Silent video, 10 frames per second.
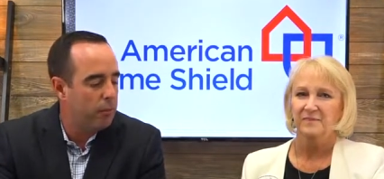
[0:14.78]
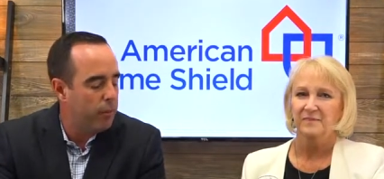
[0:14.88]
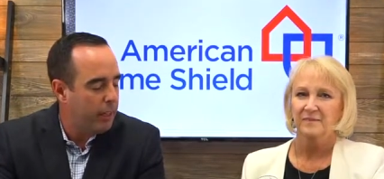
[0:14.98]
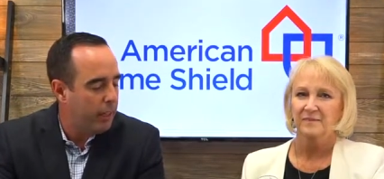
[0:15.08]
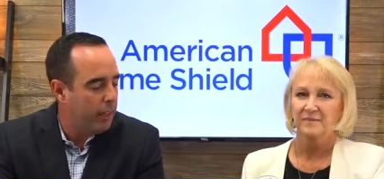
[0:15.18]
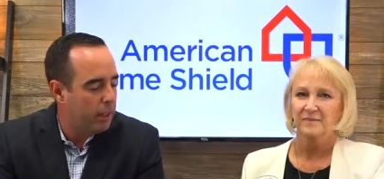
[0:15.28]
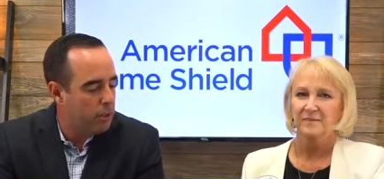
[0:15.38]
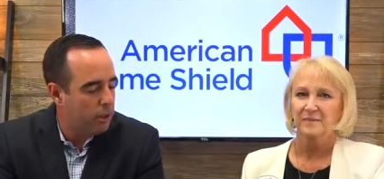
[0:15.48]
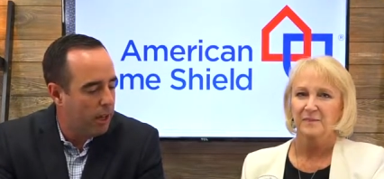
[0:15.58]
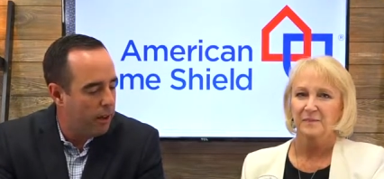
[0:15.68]
Speaker 1: Vickie,
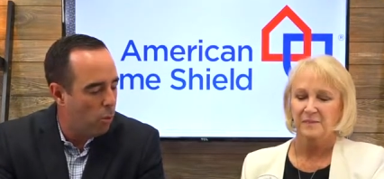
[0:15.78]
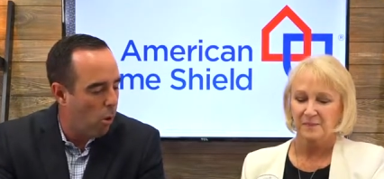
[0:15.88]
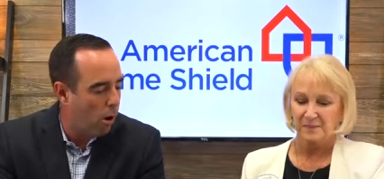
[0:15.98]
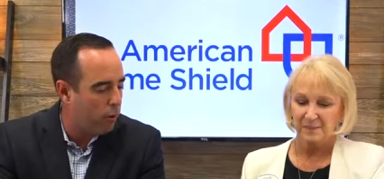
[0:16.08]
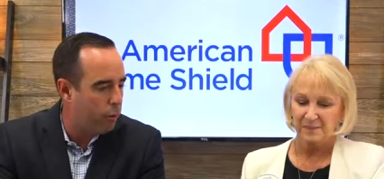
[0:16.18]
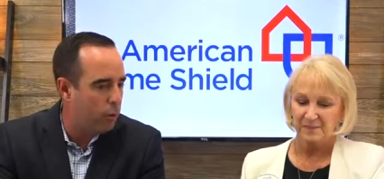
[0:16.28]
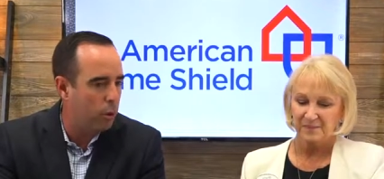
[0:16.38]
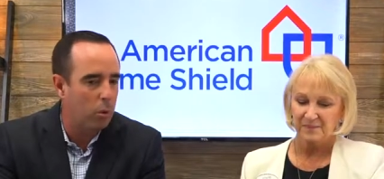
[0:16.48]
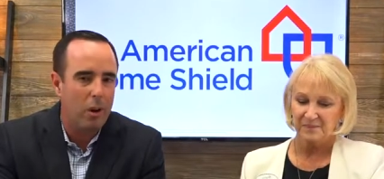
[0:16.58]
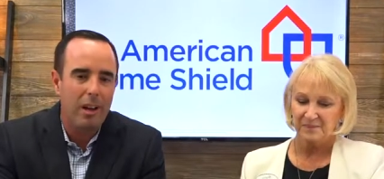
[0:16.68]
can you kind of walk
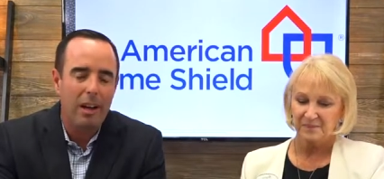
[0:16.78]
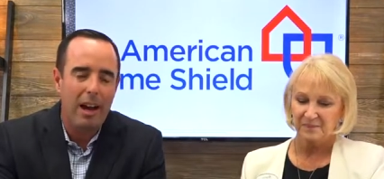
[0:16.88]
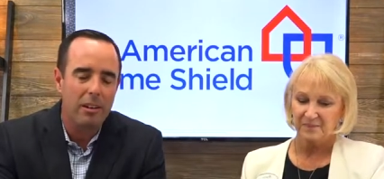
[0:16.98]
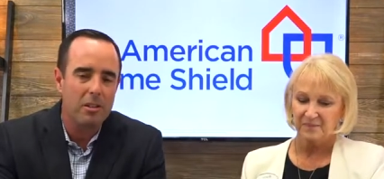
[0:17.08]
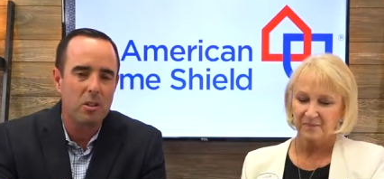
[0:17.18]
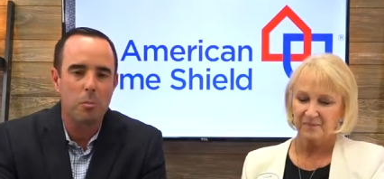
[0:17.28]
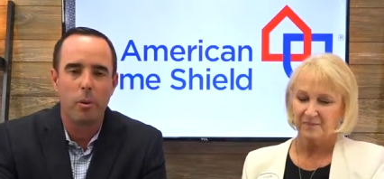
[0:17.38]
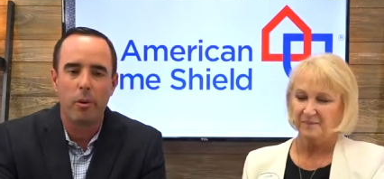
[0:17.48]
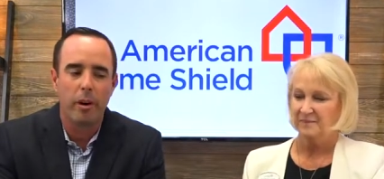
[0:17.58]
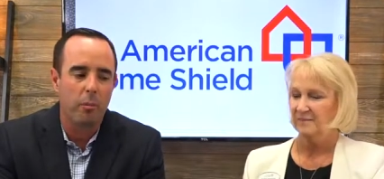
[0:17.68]
through how does this
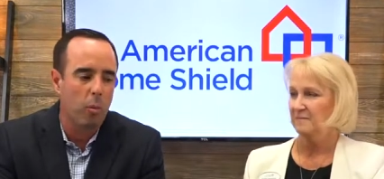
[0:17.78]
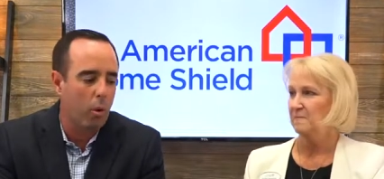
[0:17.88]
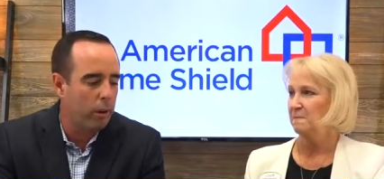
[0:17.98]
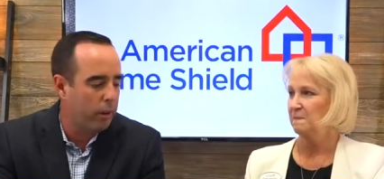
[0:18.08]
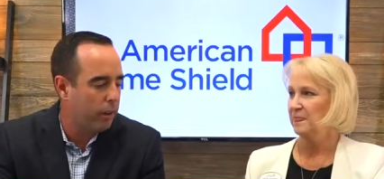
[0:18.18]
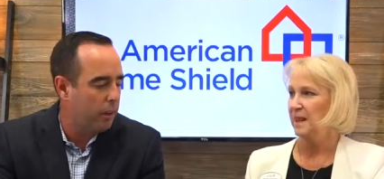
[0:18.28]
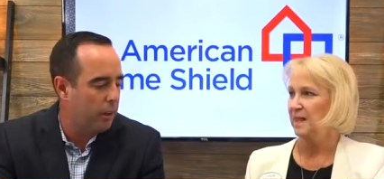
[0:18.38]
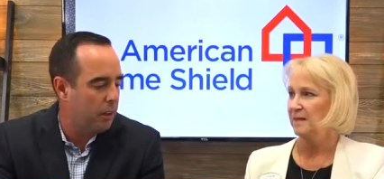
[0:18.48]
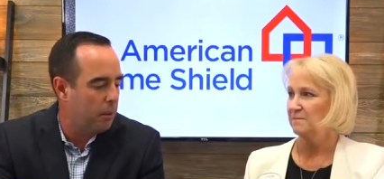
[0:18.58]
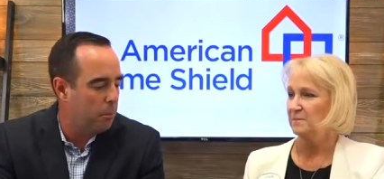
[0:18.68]
program work
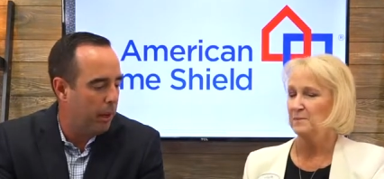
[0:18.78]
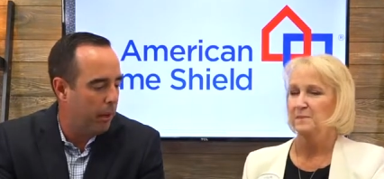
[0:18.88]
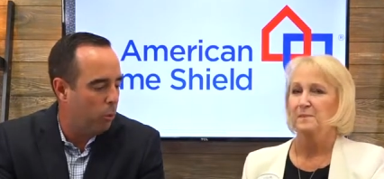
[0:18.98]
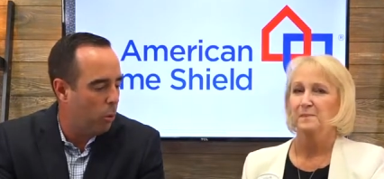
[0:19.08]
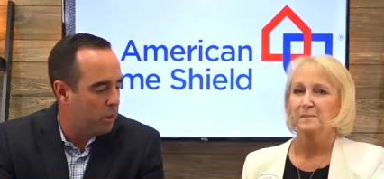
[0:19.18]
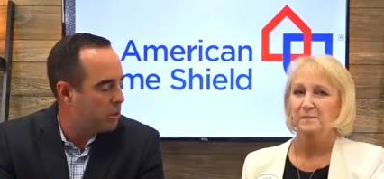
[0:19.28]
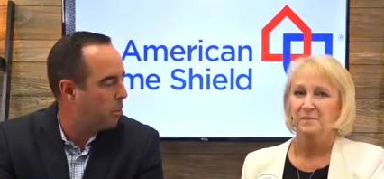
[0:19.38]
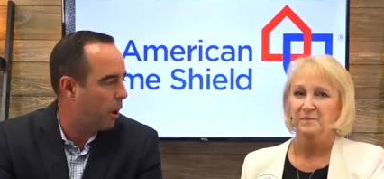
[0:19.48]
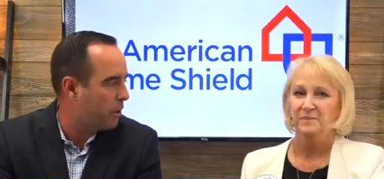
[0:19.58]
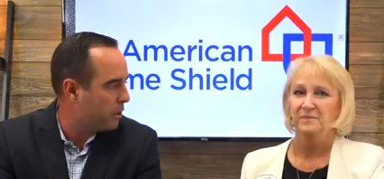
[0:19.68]
um, and what is the
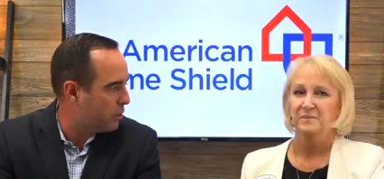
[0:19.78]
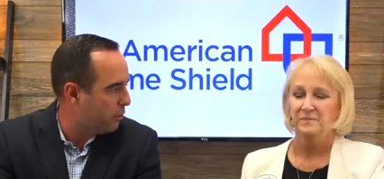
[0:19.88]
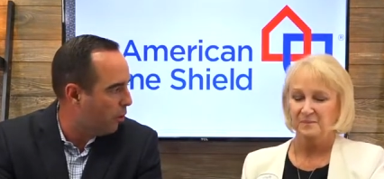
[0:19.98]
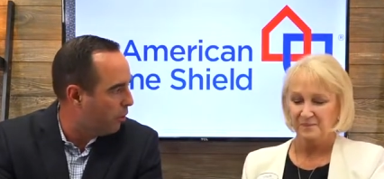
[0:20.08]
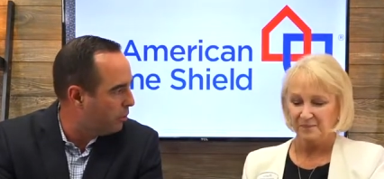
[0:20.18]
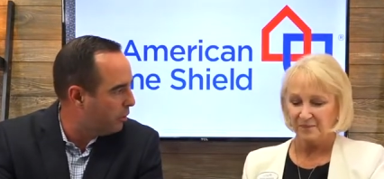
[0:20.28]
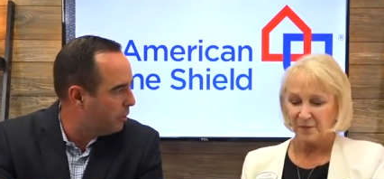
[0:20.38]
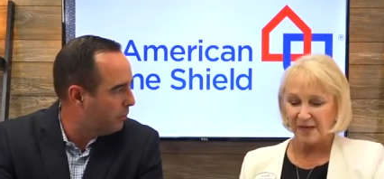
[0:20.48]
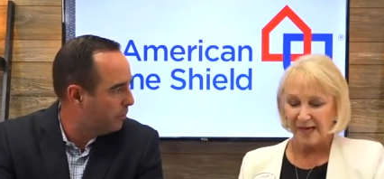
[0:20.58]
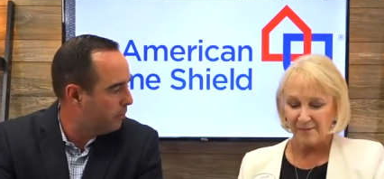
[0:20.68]
process involved?
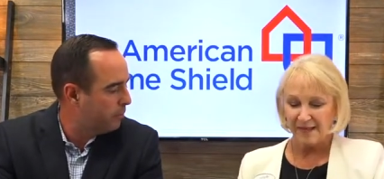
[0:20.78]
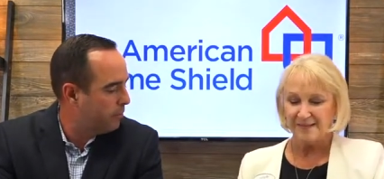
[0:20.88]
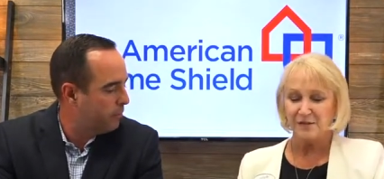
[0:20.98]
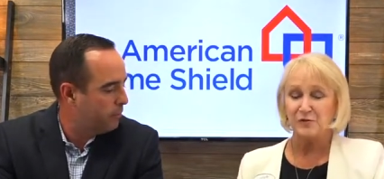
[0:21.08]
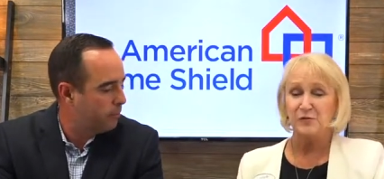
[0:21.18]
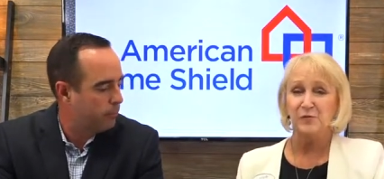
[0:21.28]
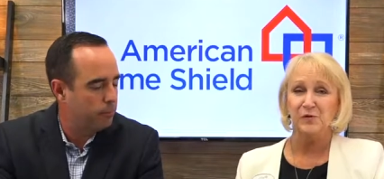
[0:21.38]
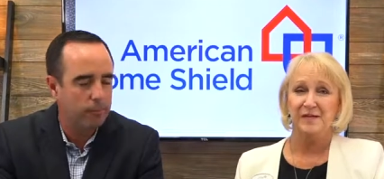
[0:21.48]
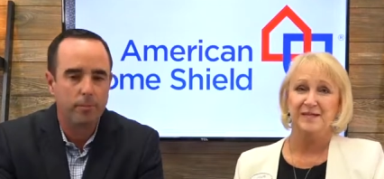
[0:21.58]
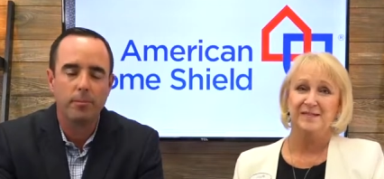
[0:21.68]
Speaker 2: Okay, it's a
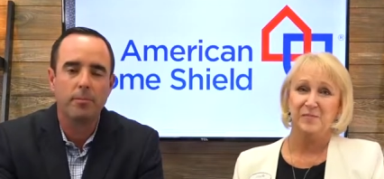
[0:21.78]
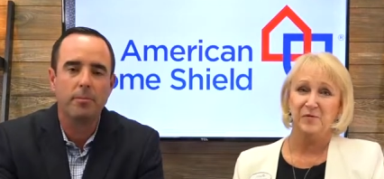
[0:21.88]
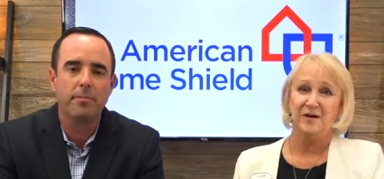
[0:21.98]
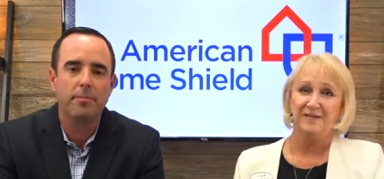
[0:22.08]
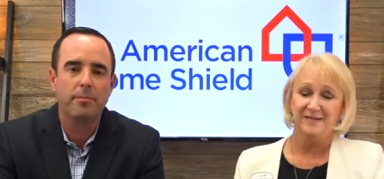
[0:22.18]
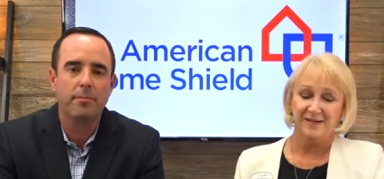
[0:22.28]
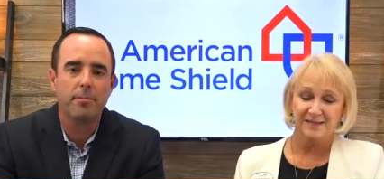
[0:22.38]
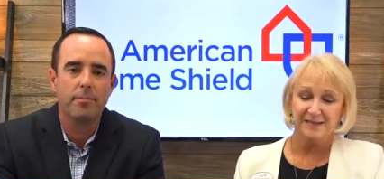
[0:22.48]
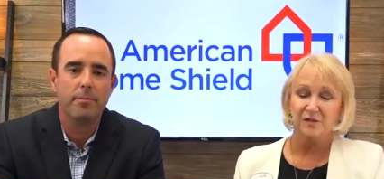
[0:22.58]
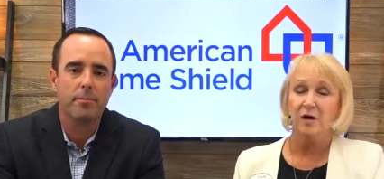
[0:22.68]
super easy
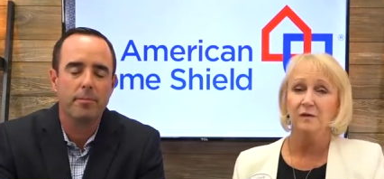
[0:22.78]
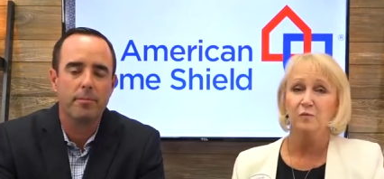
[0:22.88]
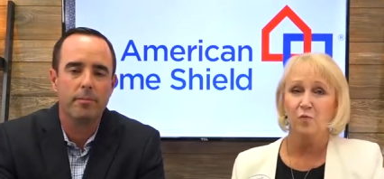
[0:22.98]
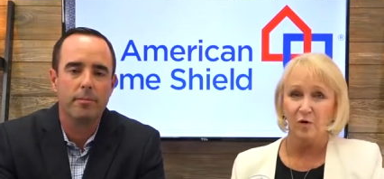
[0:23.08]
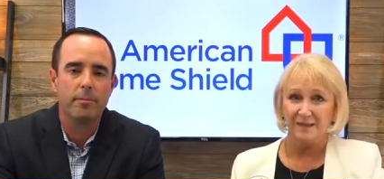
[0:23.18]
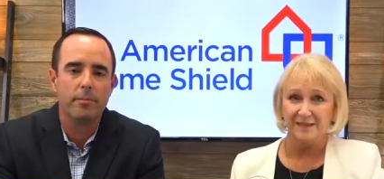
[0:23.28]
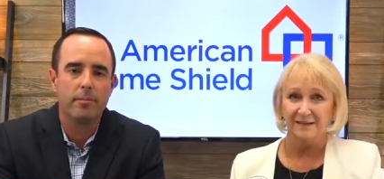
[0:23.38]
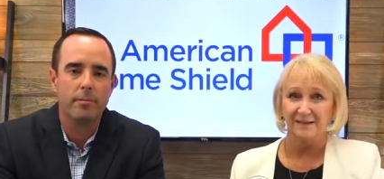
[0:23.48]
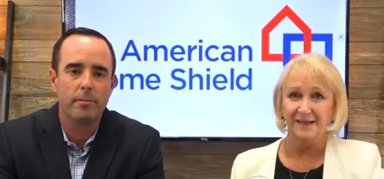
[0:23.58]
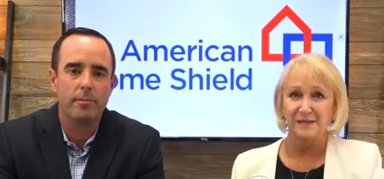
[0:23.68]
process. It's called
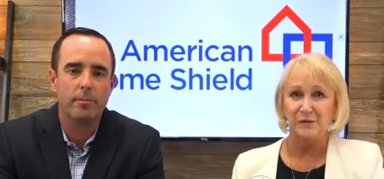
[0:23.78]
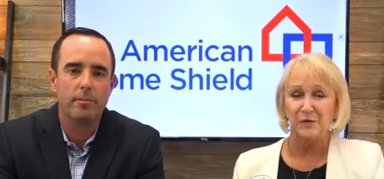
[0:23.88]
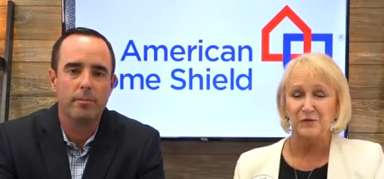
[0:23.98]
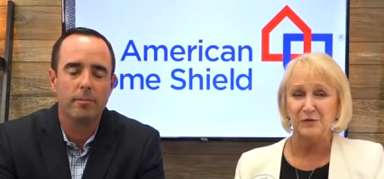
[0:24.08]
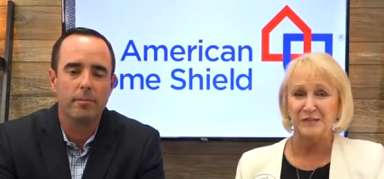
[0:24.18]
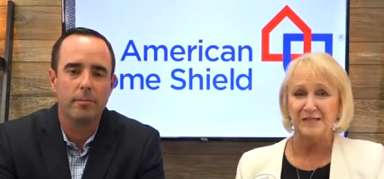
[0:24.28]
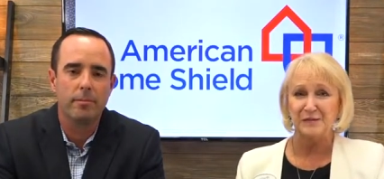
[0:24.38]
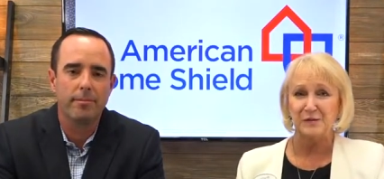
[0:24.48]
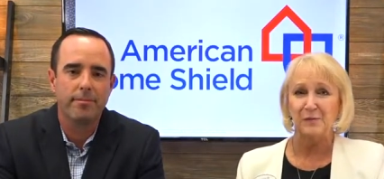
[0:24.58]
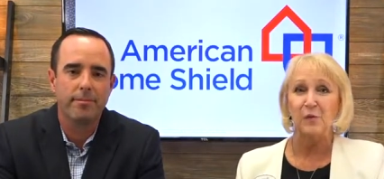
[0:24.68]
Warranty Link, so if you see
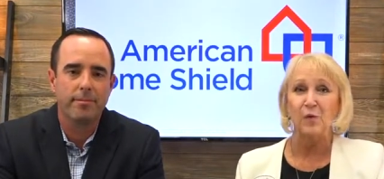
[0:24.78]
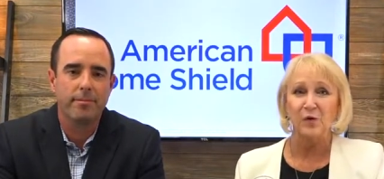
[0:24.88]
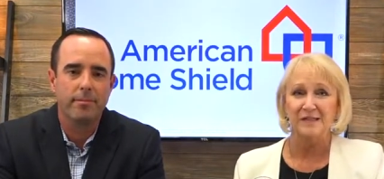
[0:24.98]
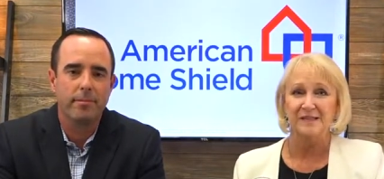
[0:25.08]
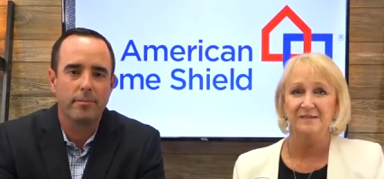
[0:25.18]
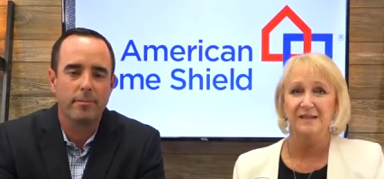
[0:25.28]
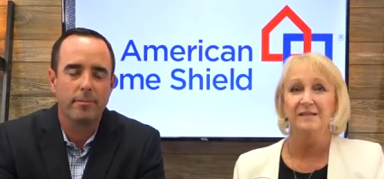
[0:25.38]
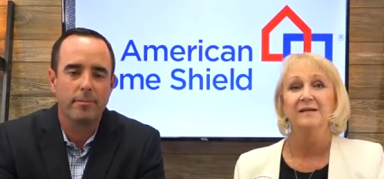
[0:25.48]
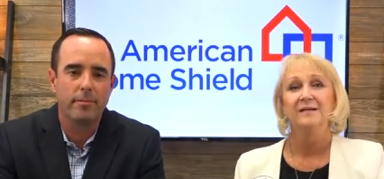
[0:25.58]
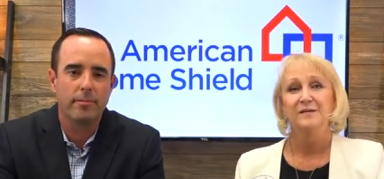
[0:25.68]
the term Warranty
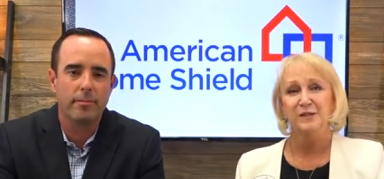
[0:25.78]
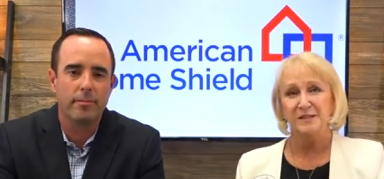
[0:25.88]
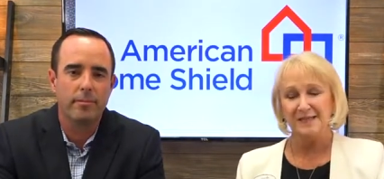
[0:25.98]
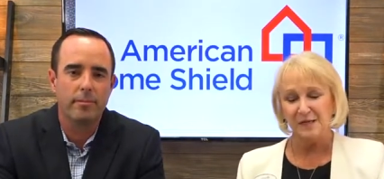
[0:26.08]
Link, just